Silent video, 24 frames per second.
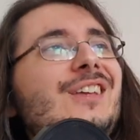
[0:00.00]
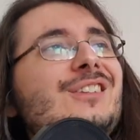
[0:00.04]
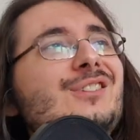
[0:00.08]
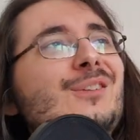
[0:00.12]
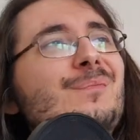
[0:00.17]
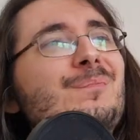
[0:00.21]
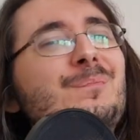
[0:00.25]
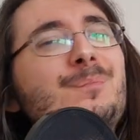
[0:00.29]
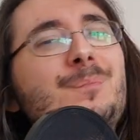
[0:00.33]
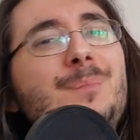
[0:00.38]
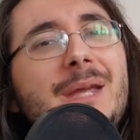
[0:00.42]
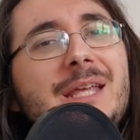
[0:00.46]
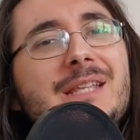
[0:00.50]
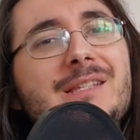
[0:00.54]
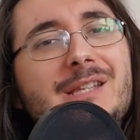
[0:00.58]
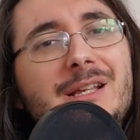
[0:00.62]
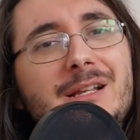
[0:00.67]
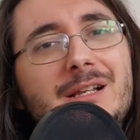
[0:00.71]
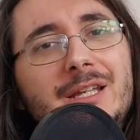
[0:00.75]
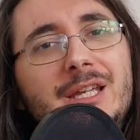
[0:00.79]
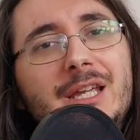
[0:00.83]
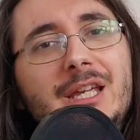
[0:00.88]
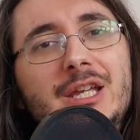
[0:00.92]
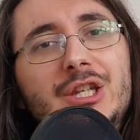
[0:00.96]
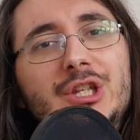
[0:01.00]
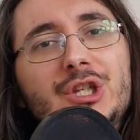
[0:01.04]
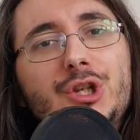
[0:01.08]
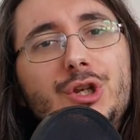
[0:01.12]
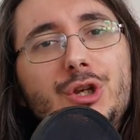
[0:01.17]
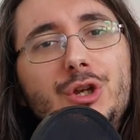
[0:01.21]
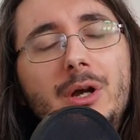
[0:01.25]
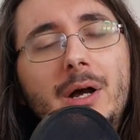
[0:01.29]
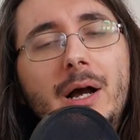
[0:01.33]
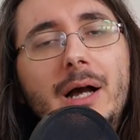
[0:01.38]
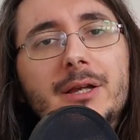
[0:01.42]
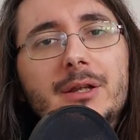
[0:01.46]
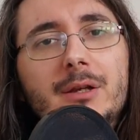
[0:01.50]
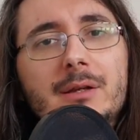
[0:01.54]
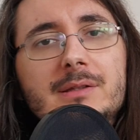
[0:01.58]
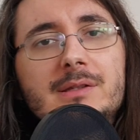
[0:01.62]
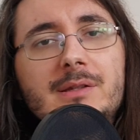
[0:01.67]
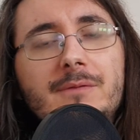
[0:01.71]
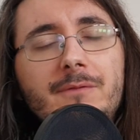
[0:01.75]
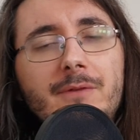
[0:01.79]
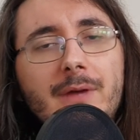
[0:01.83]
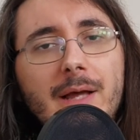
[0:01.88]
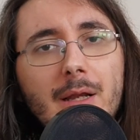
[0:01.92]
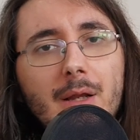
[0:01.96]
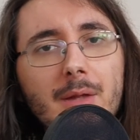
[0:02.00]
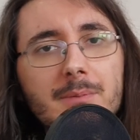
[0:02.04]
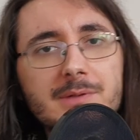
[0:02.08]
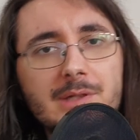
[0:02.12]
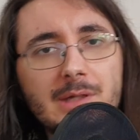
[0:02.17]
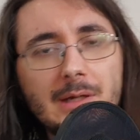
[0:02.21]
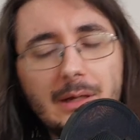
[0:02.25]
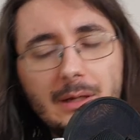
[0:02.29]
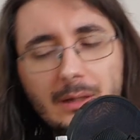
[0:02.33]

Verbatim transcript: So basically, you are going to develop